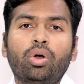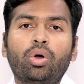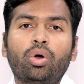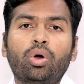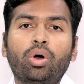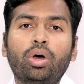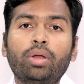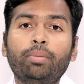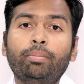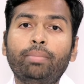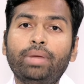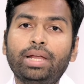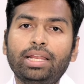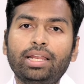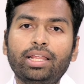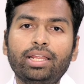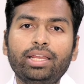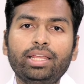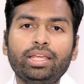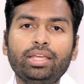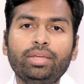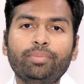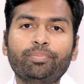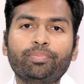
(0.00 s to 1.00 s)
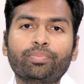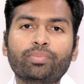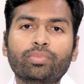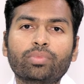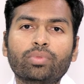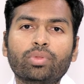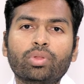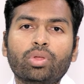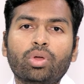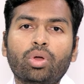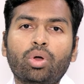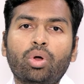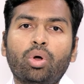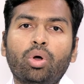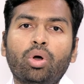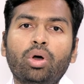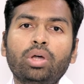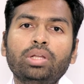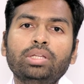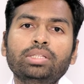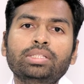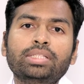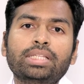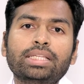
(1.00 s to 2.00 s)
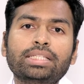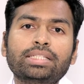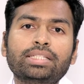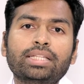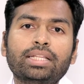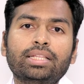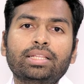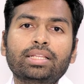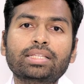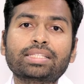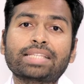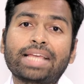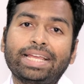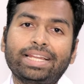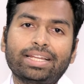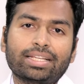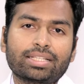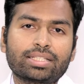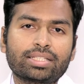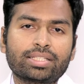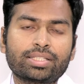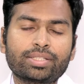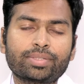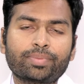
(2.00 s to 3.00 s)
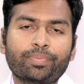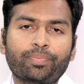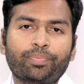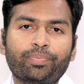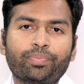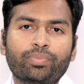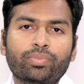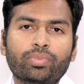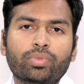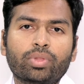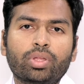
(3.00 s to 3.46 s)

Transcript: or medullary or cyst in the sinus.